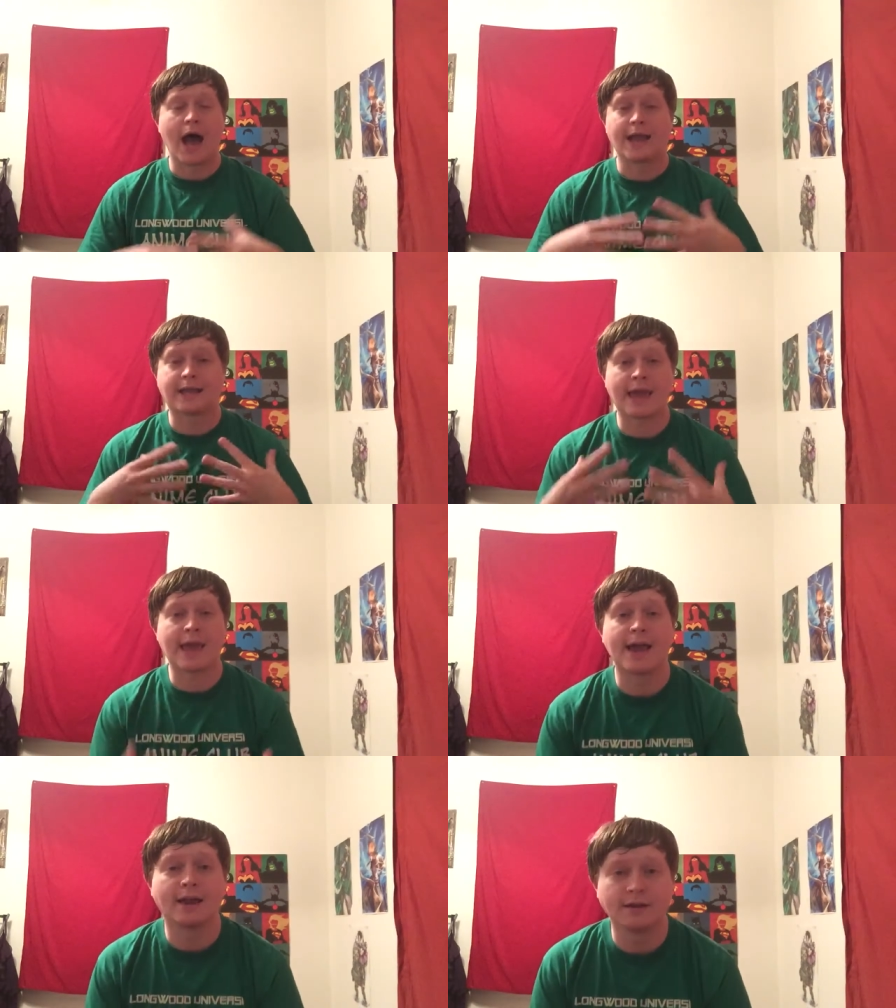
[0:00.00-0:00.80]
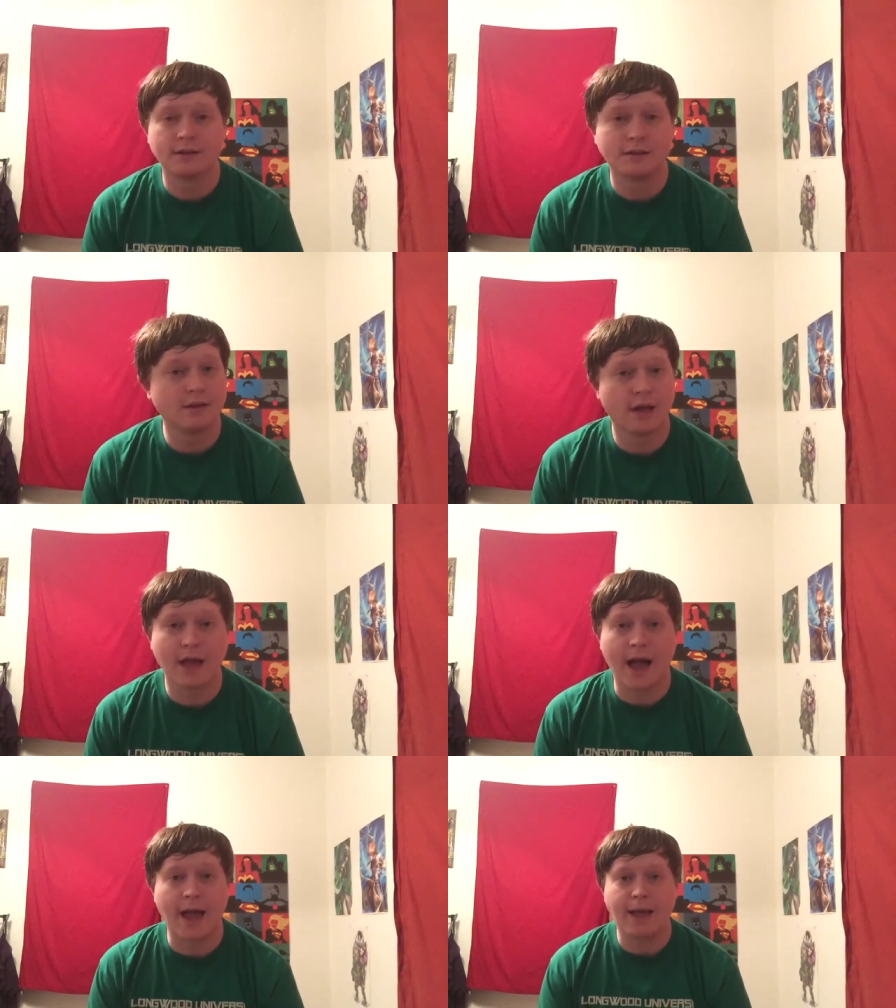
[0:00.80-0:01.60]
I can't
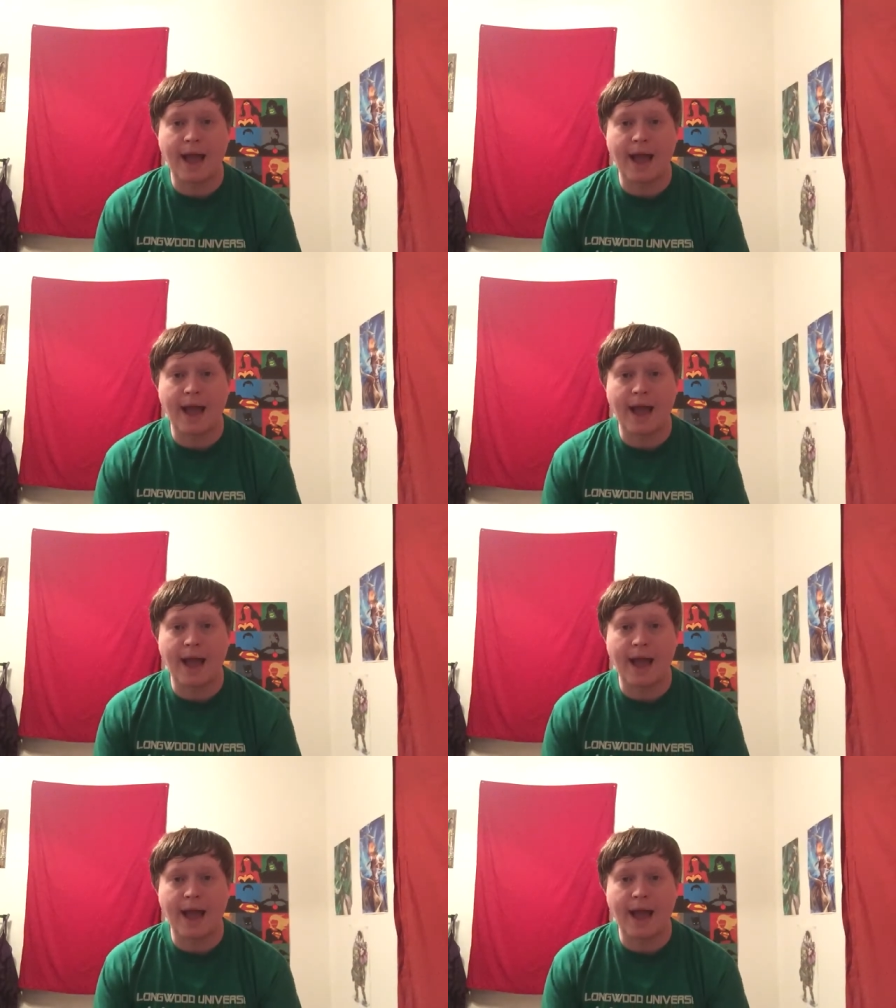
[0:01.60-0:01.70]
I,